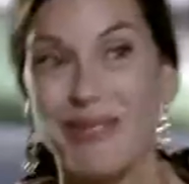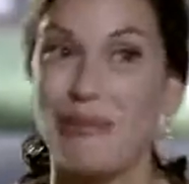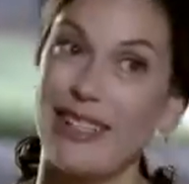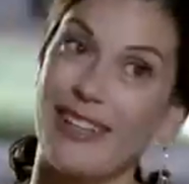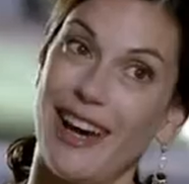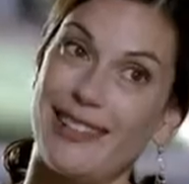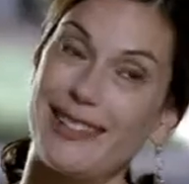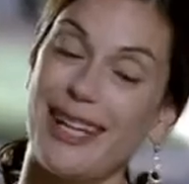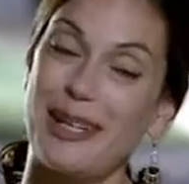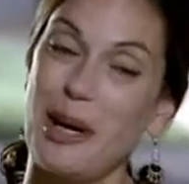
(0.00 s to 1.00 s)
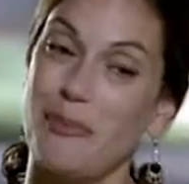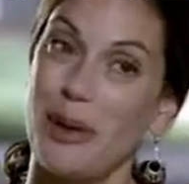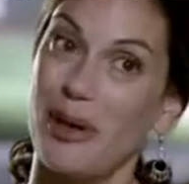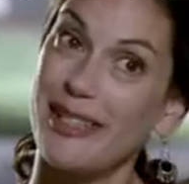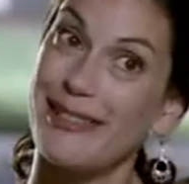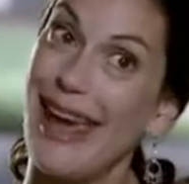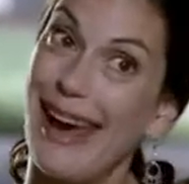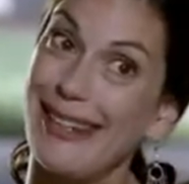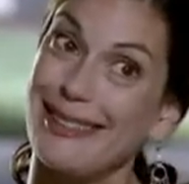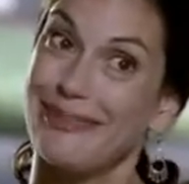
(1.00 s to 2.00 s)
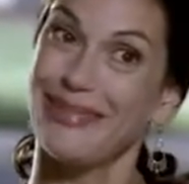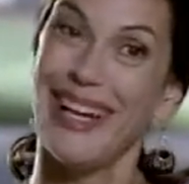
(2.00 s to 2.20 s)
Be nice. I come bearing snacks.